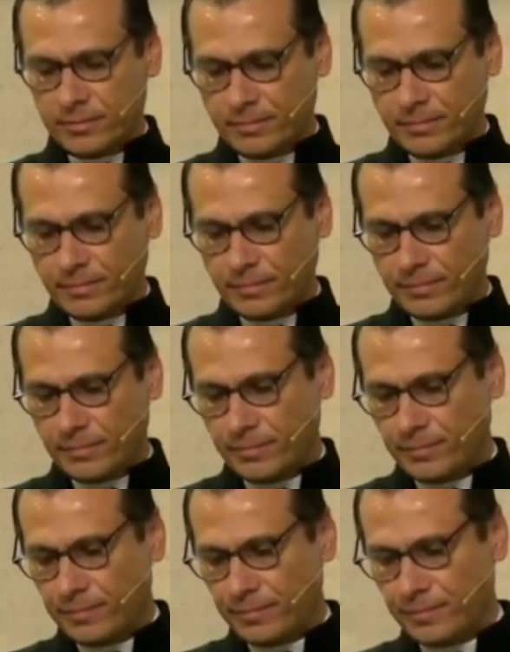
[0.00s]

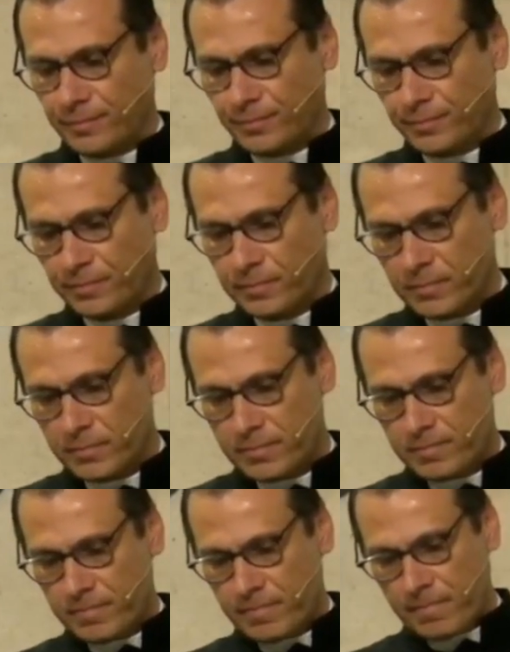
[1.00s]

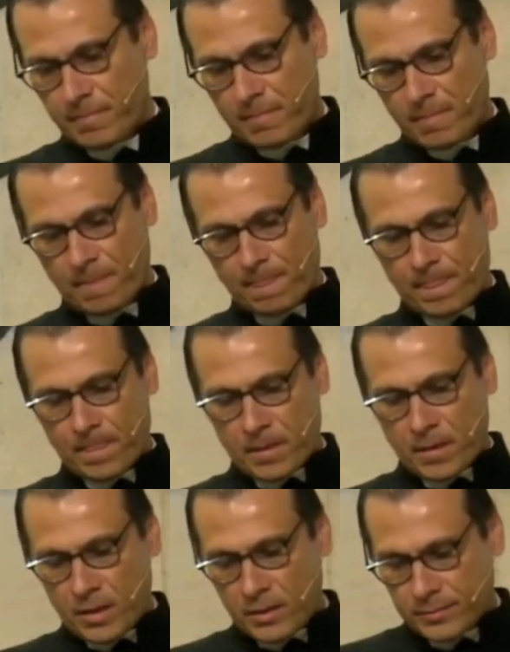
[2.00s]

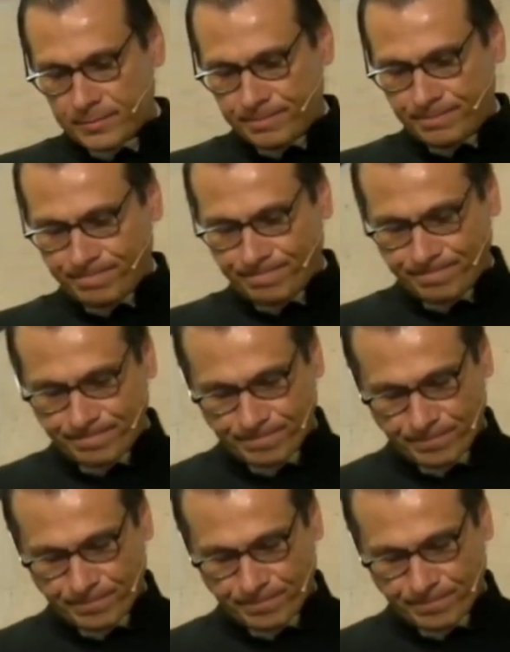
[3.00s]
Nobody speaks.